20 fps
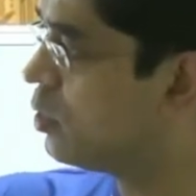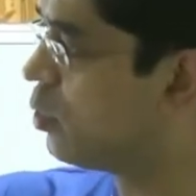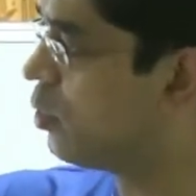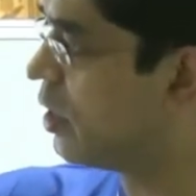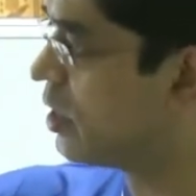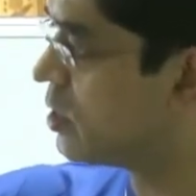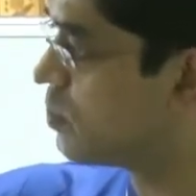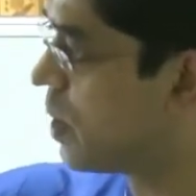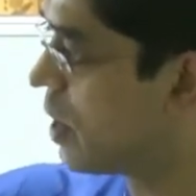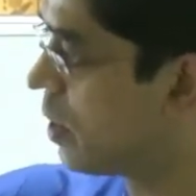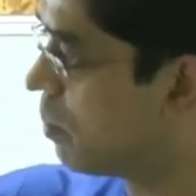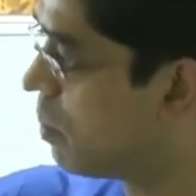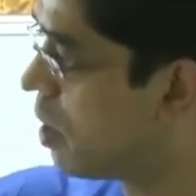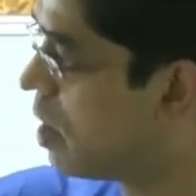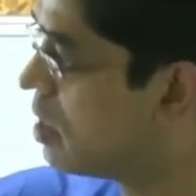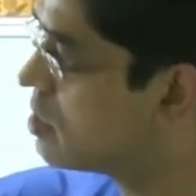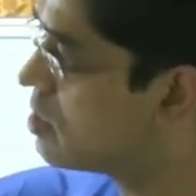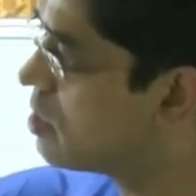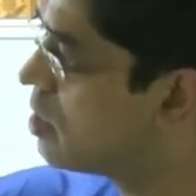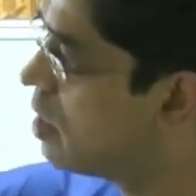you don't expect
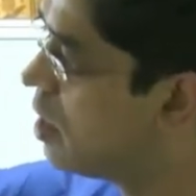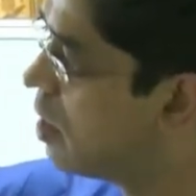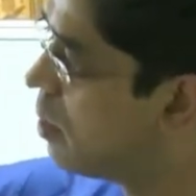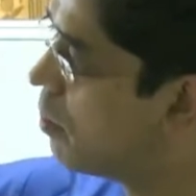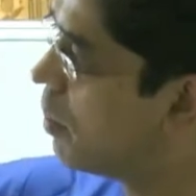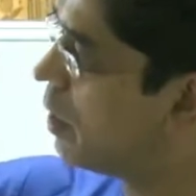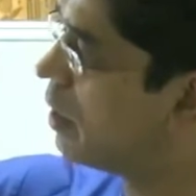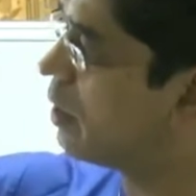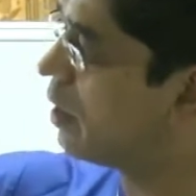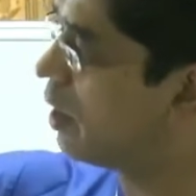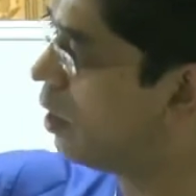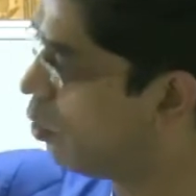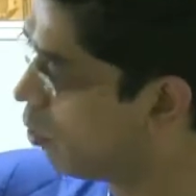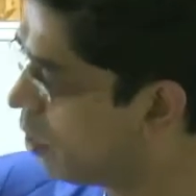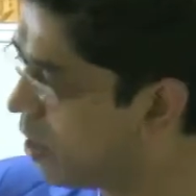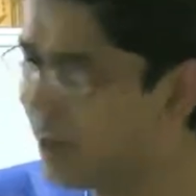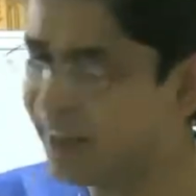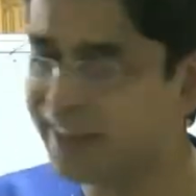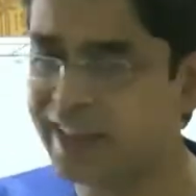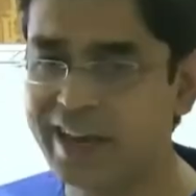much, but
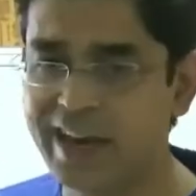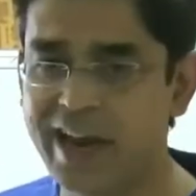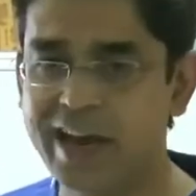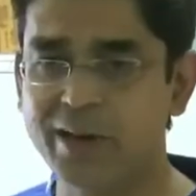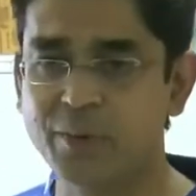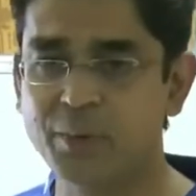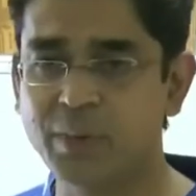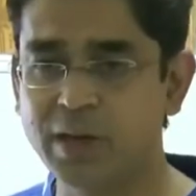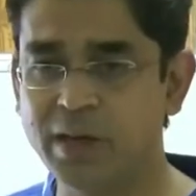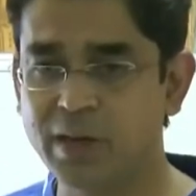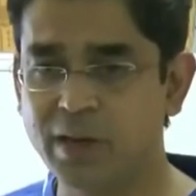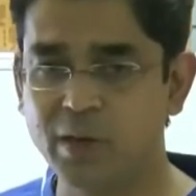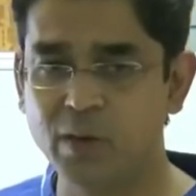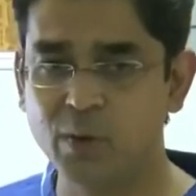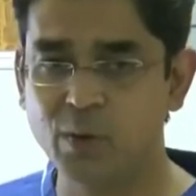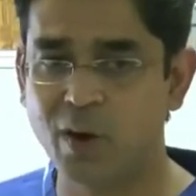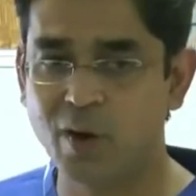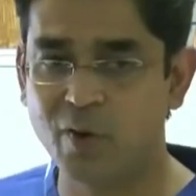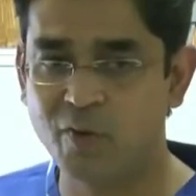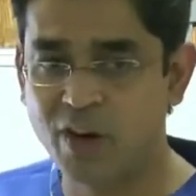looking at the anatomy,
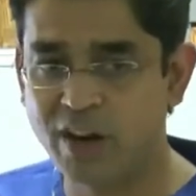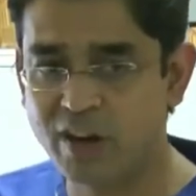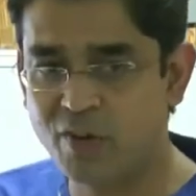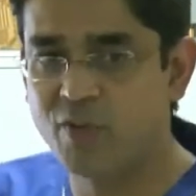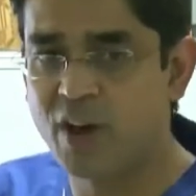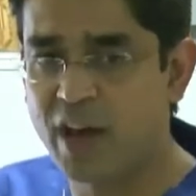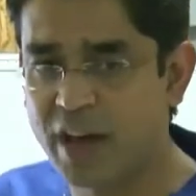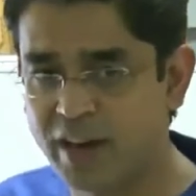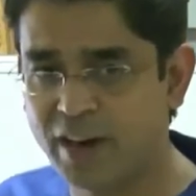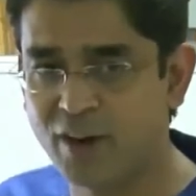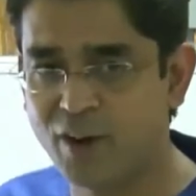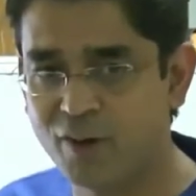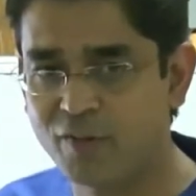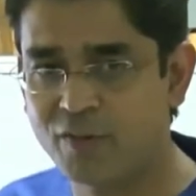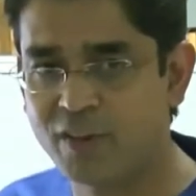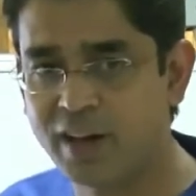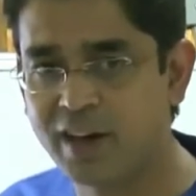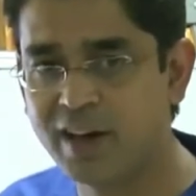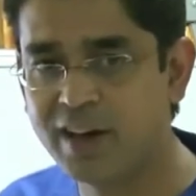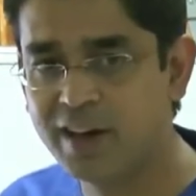you are very wary
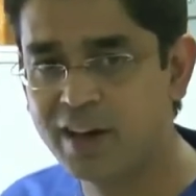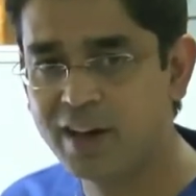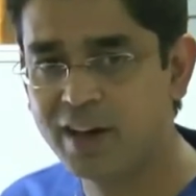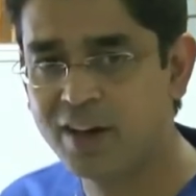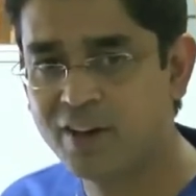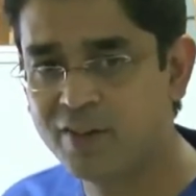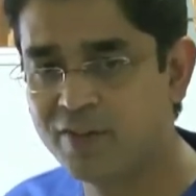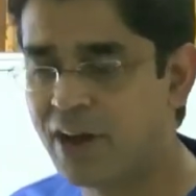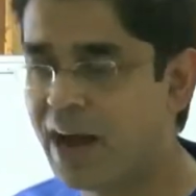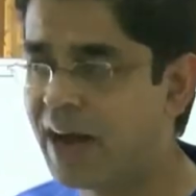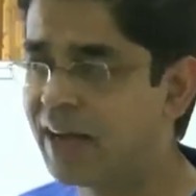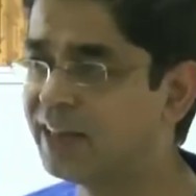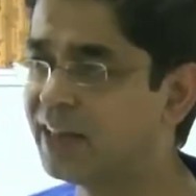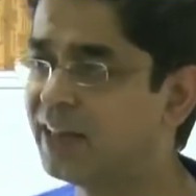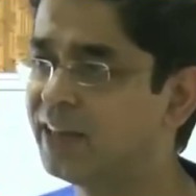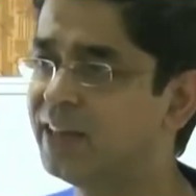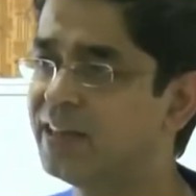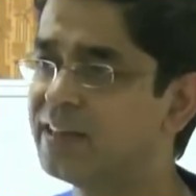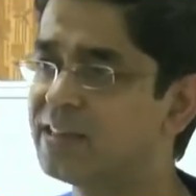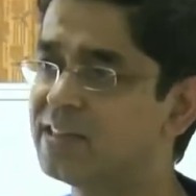of the fact
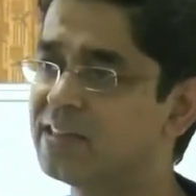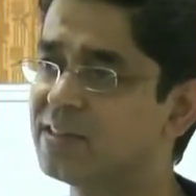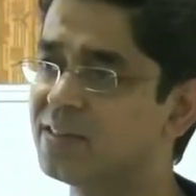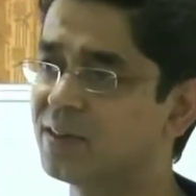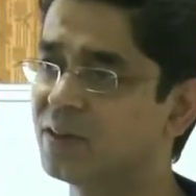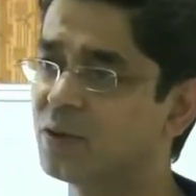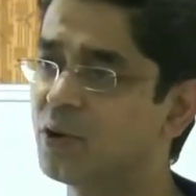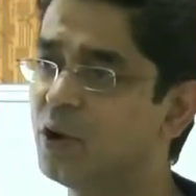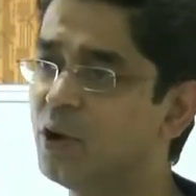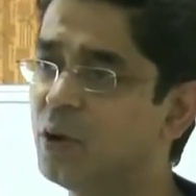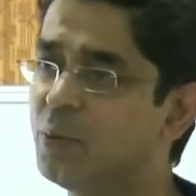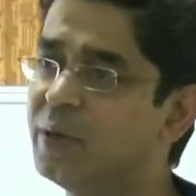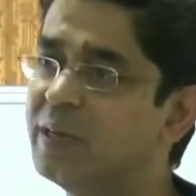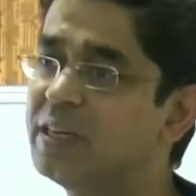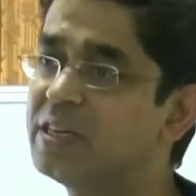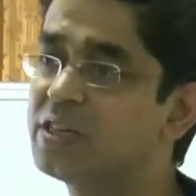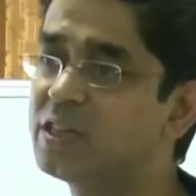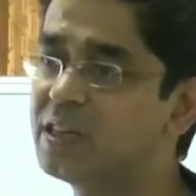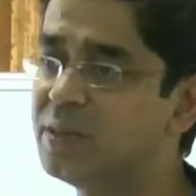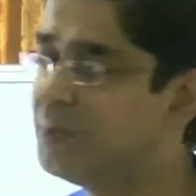that this is going to be
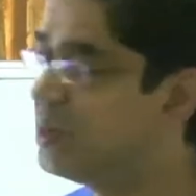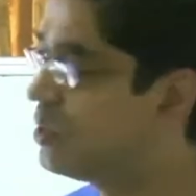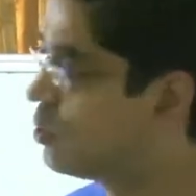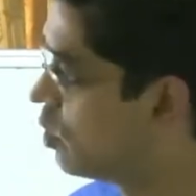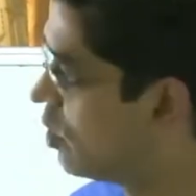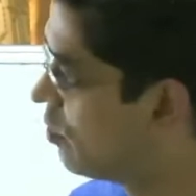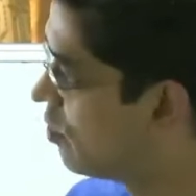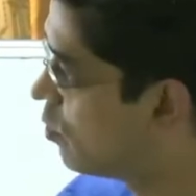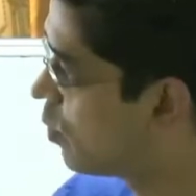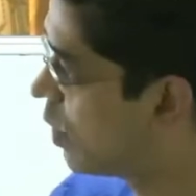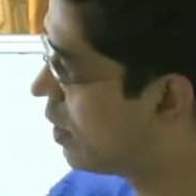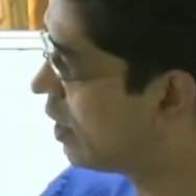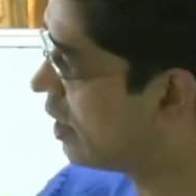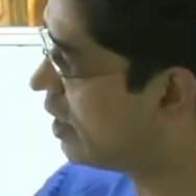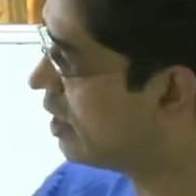an ischemic zone. If you went